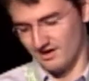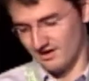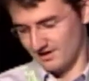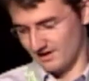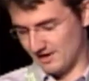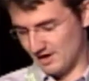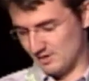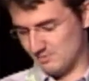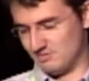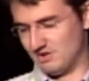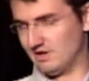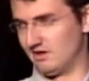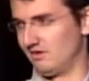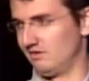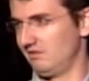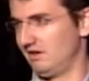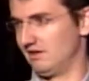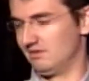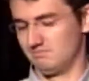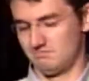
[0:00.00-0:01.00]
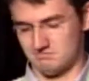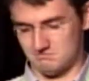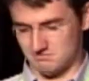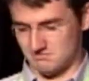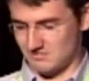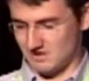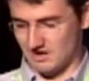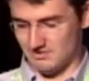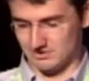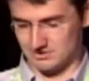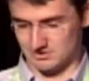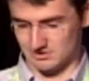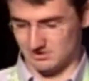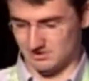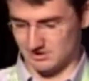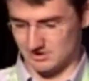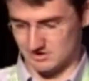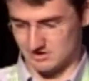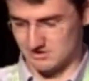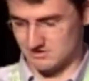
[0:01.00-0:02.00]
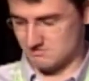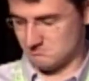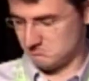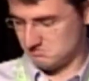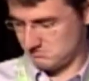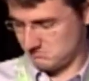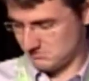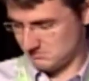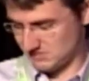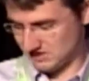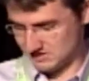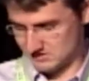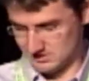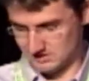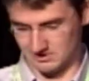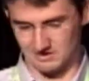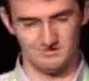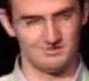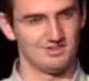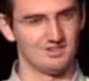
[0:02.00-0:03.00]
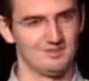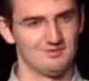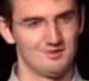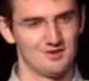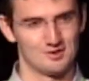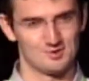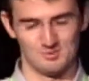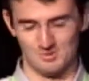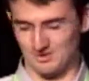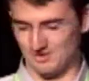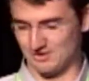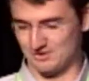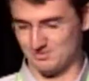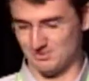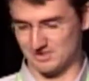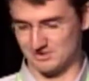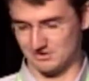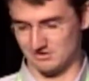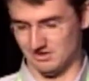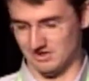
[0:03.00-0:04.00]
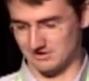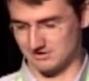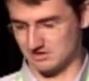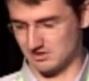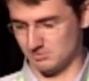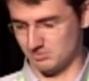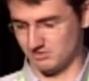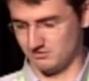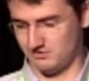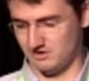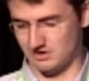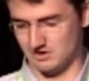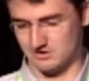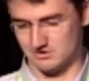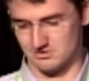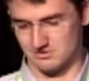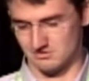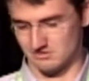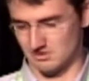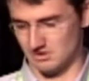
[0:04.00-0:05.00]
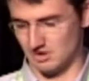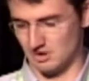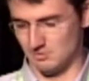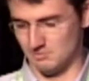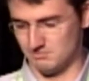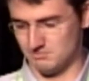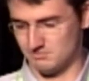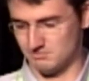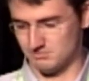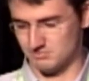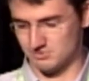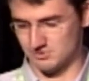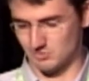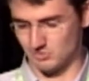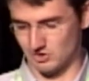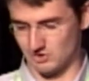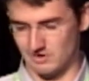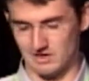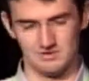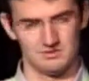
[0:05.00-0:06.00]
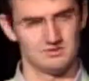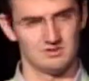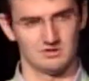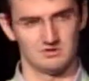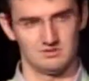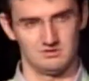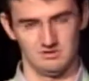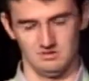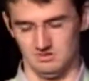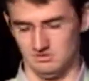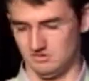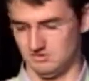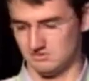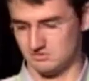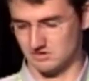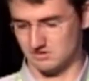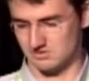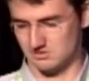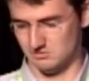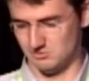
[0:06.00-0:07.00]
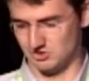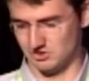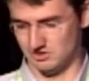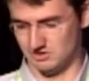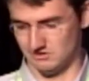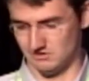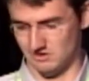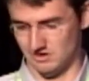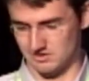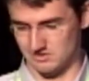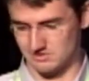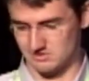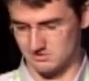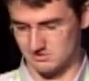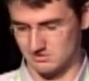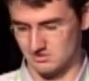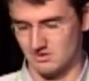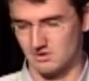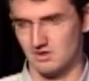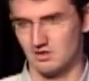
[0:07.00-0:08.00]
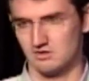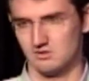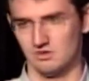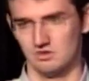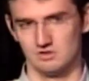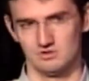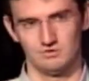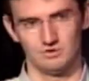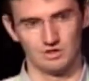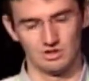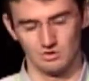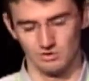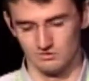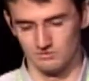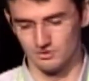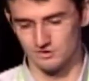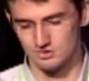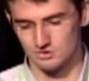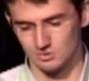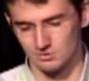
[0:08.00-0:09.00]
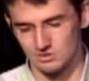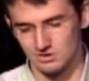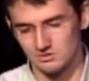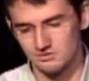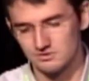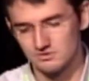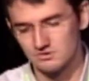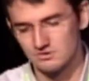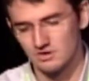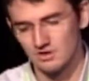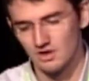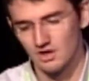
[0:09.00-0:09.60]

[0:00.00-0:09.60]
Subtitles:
And obviously there's been significant investment in the space for the last couple of years, somewhere around 60 million in the last 2 years if you include virtual worlds.